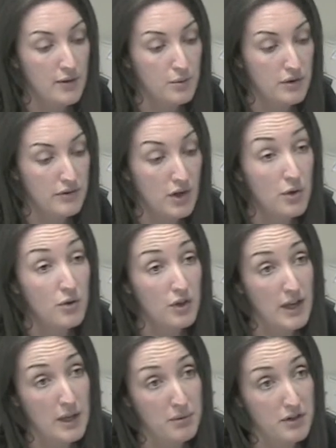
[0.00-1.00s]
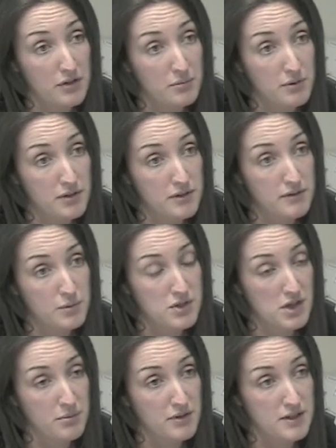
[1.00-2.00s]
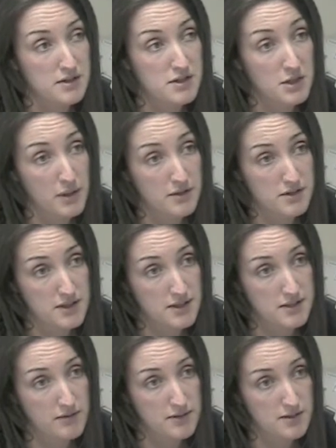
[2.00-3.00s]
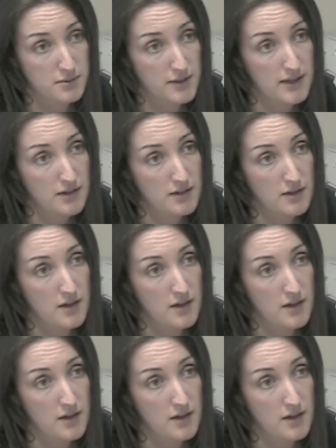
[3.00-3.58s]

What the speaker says: a local helpline number which operates 2 hours a day, 7 days a week.